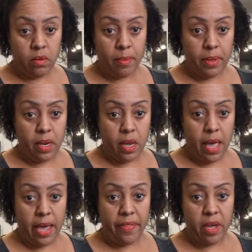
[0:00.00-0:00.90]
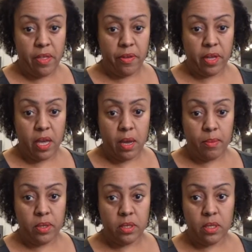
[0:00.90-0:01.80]
So I'm gonna add that other
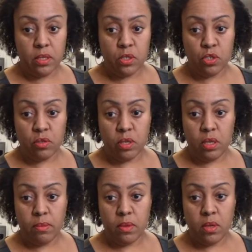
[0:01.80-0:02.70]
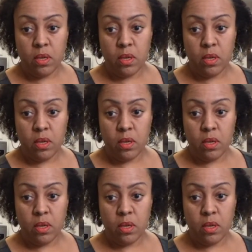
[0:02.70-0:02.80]
camera to this stream.